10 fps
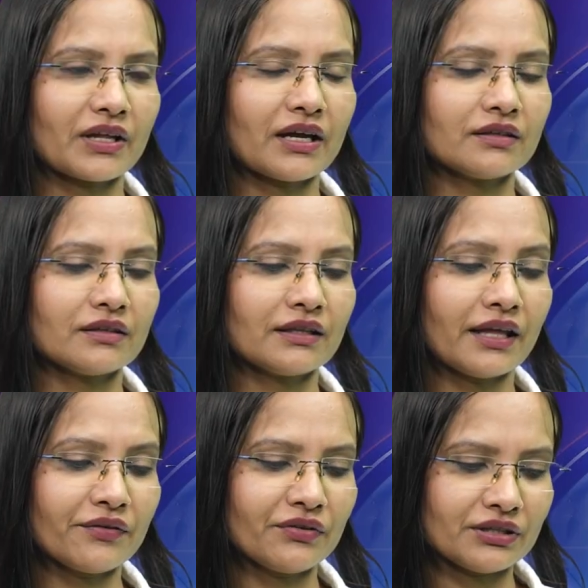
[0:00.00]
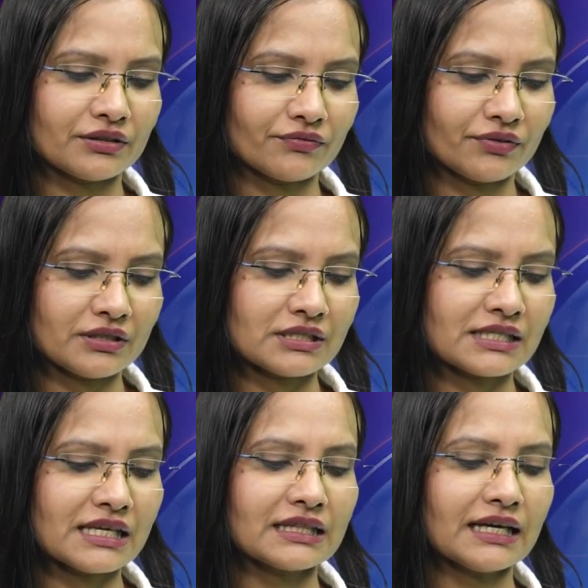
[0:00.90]
And there we
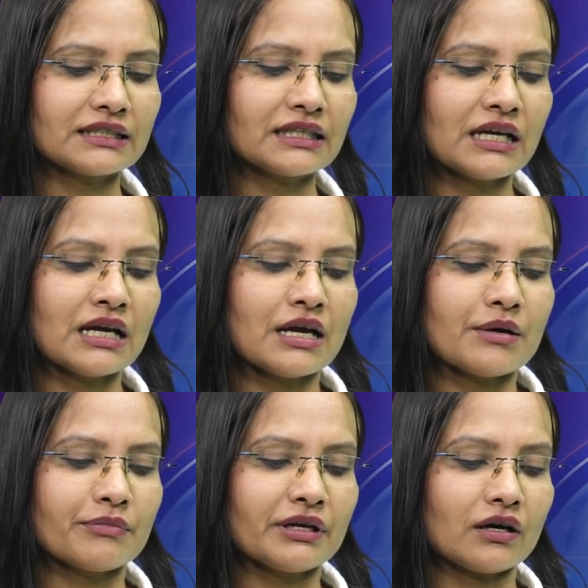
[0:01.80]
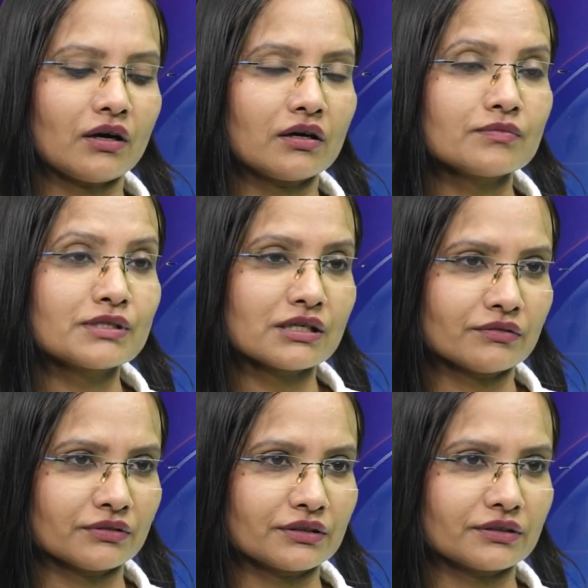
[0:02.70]
see that being an
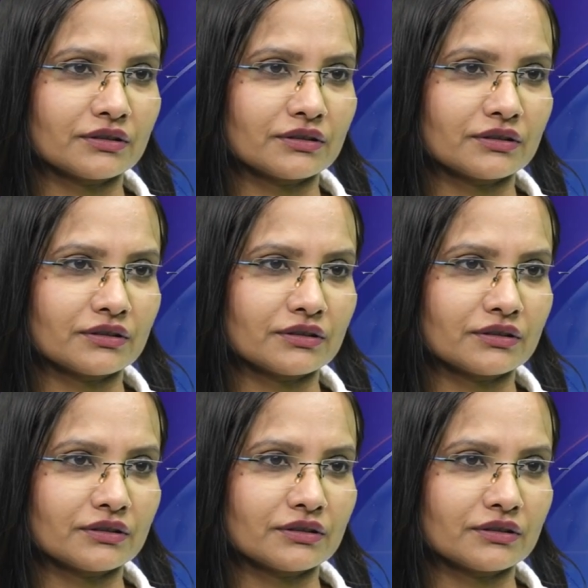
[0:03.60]
observer.